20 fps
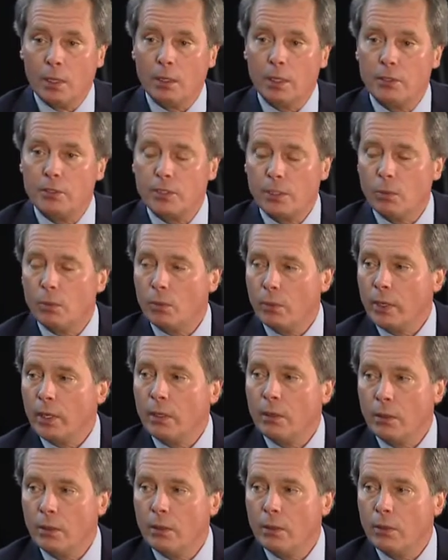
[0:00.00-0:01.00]
Let's see what we
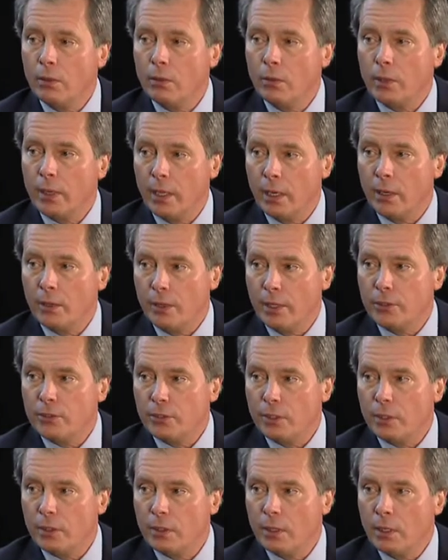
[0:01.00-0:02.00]
can do in
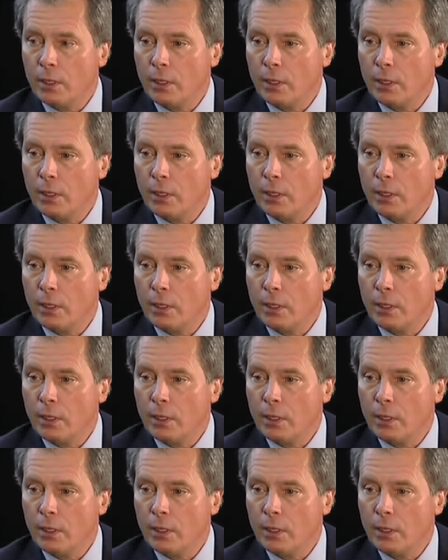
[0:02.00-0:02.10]
addition.